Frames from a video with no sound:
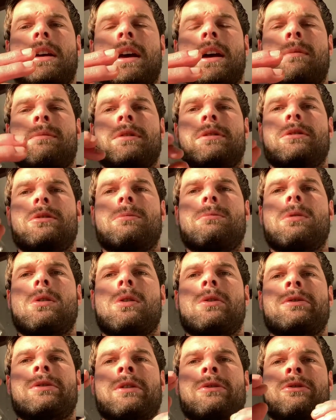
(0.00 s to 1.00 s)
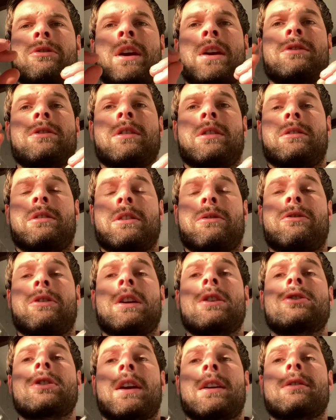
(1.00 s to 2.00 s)
These little balls
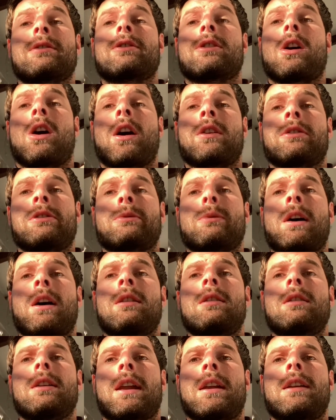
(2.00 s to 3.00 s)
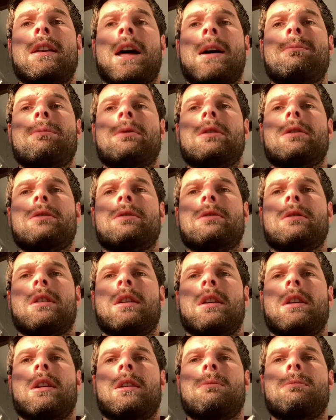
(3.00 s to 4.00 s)
differentiate in size as well, and numbers
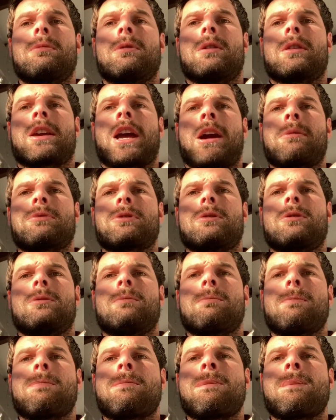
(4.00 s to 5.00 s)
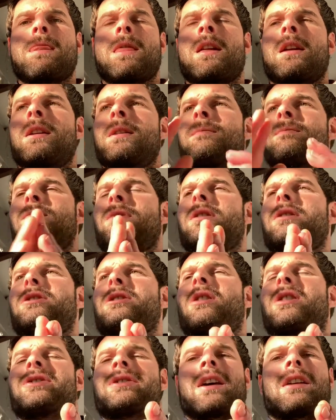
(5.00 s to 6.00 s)
per capsule.
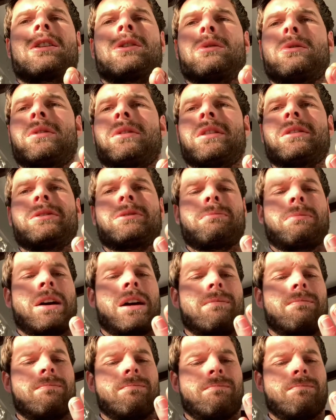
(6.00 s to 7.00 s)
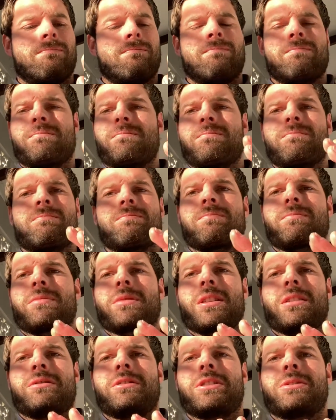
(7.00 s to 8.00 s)
So I started doing this, but
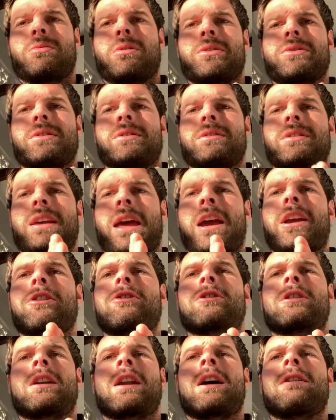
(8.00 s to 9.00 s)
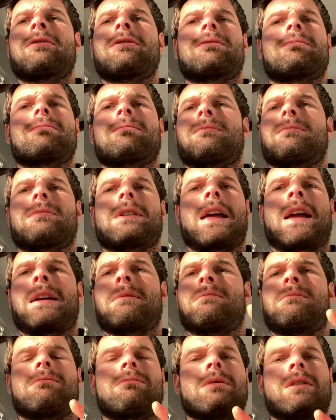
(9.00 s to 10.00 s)
it just wasn't accurate enough,
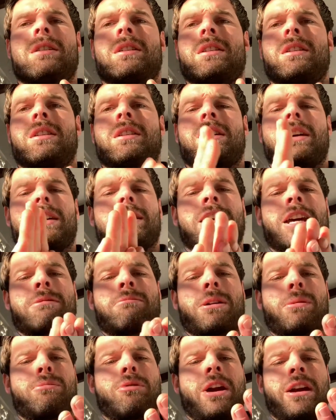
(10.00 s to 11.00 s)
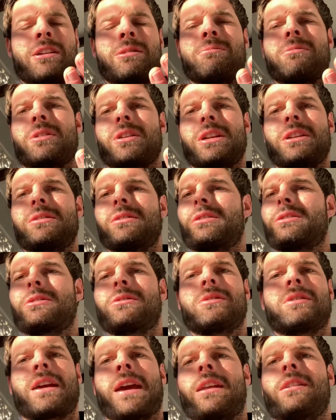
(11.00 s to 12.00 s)
and again, my brain and body just
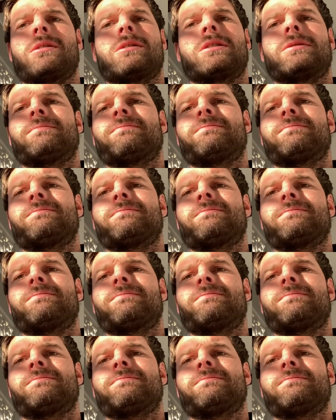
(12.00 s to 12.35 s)
couldn't handle it.